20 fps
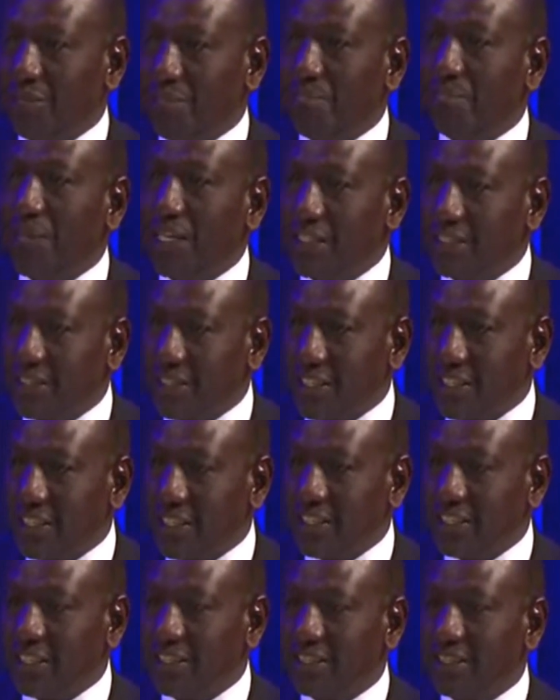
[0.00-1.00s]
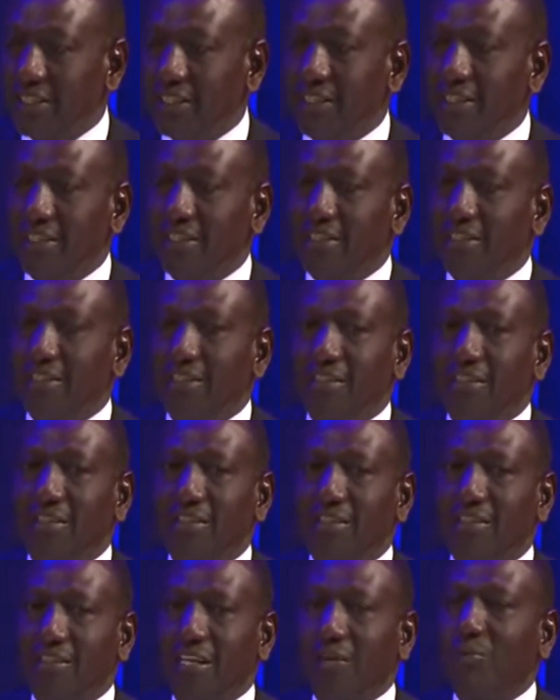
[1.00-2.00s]
mentored,
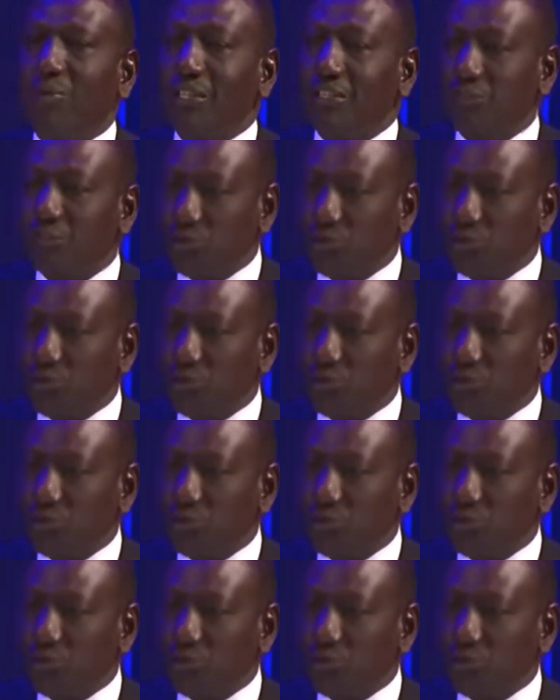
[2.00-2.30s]
they went to